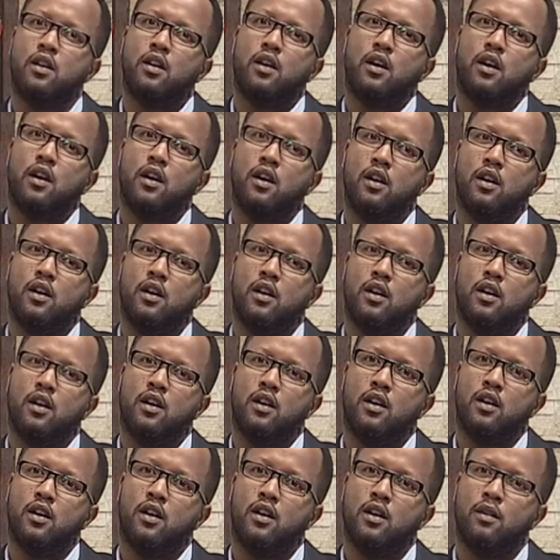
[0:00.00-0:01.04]

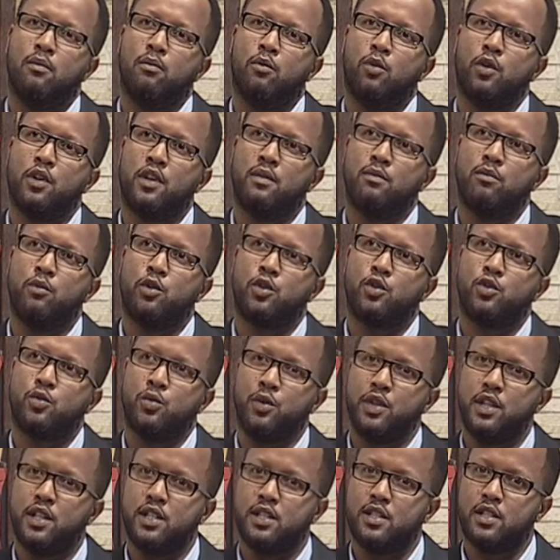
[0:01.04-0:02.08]
Uh, and more than more to
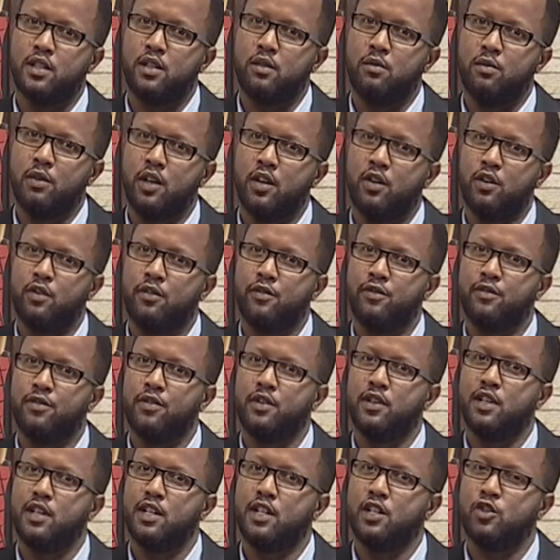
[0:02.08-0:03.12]
it, we have
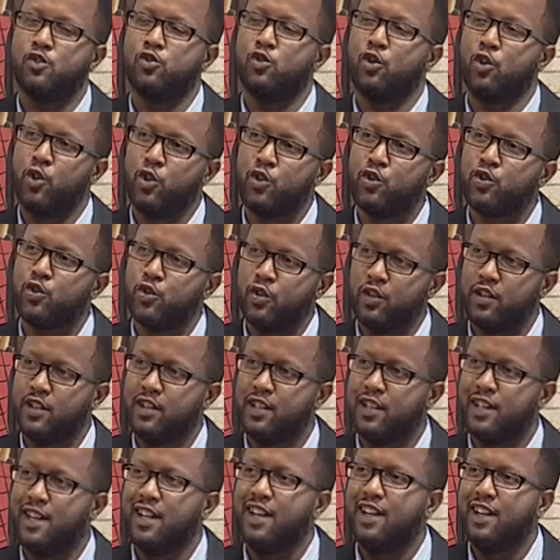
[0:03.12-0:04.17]
solution
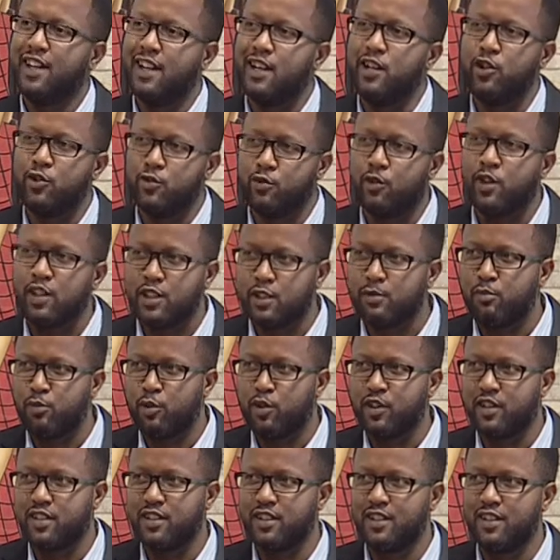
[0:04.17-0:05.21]
in
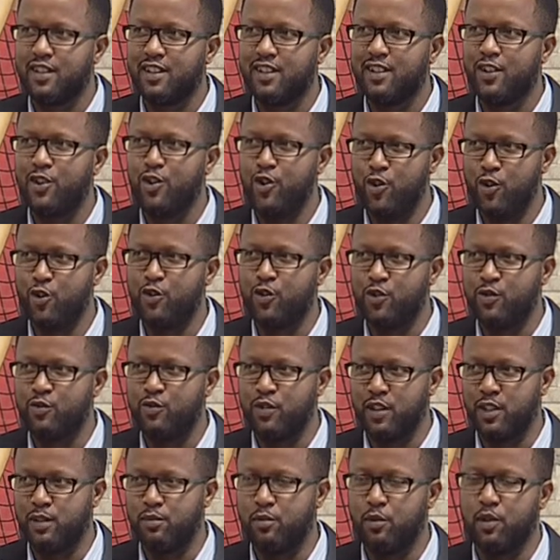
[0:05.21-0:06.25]
transport, mm. not
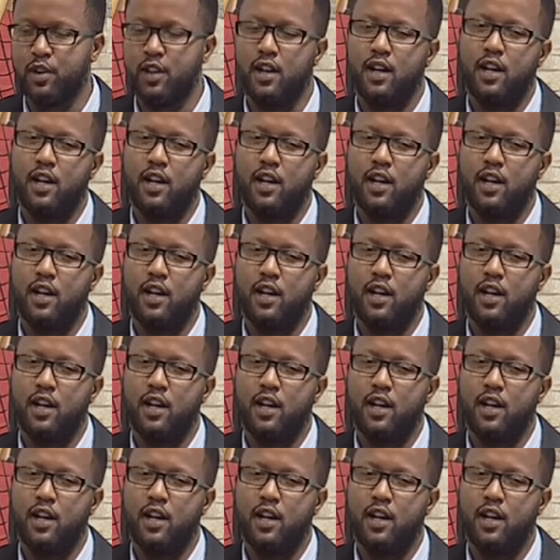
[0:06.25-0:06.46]
transport.